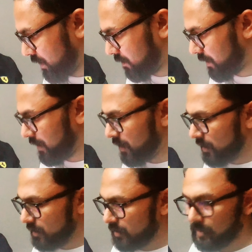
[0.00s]
all right
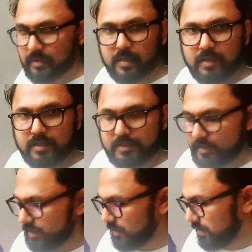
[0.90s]
so there it is
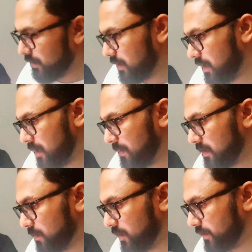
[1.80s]
the name
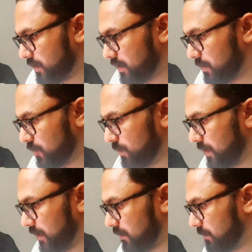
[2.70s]
is monster
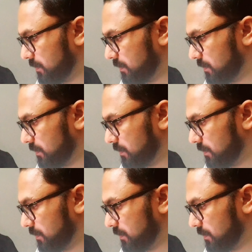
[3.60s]
boomerang